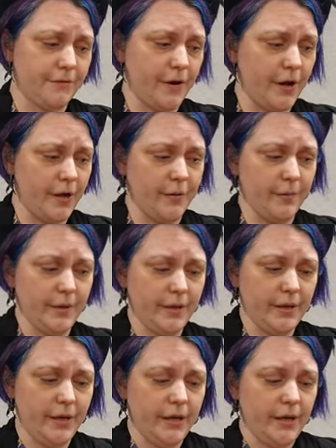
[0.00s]
from,
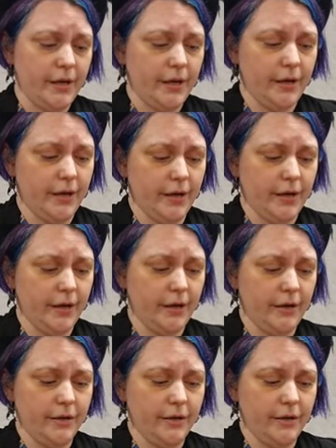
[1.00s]
uh,